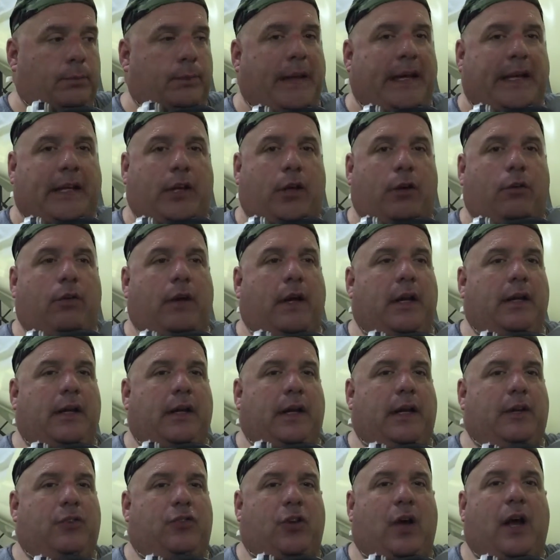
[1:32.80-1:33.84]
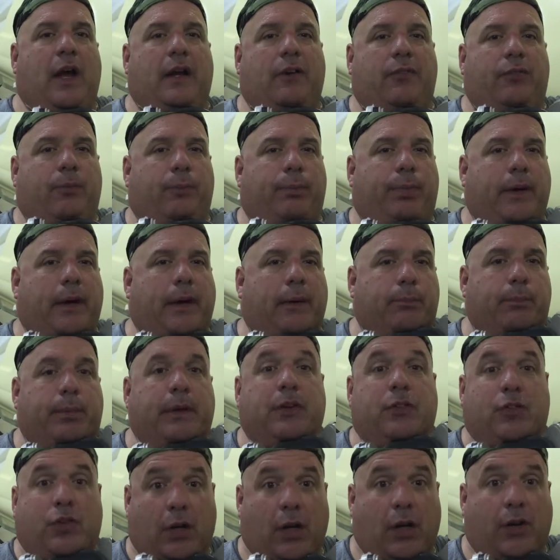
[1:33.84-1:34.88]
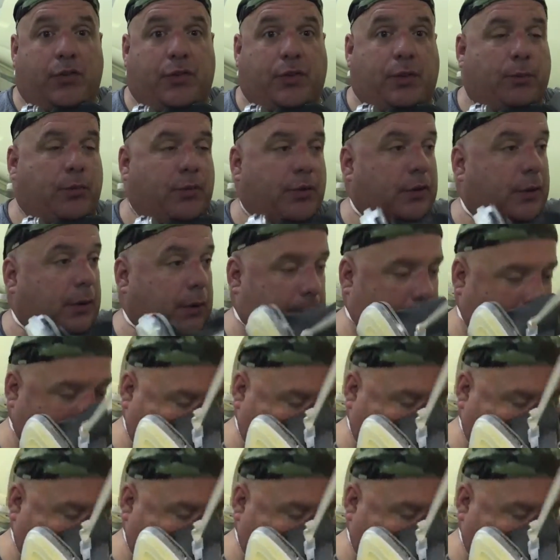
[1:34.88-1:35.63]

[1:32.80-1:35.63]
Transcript: Make it a great day, Johnny from Palm Beach Customs.